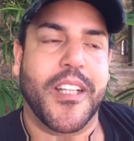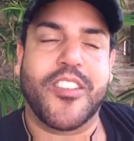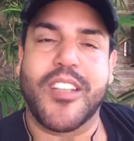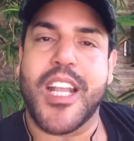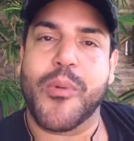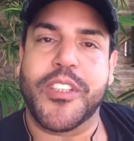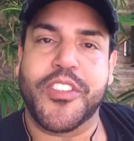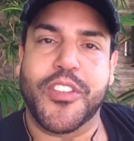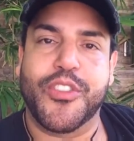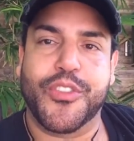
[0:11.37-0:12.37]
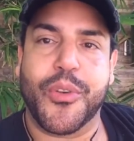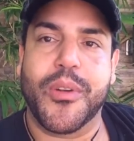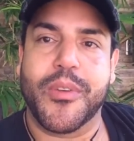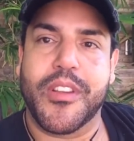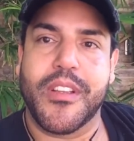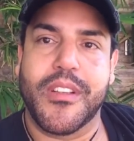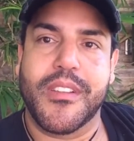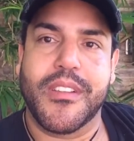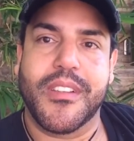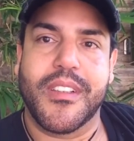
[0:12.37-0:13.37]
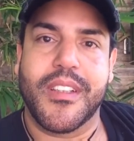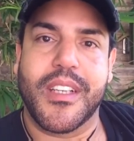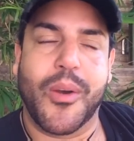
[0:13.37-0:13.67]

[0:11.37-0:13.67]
Today I want to share a story with you. I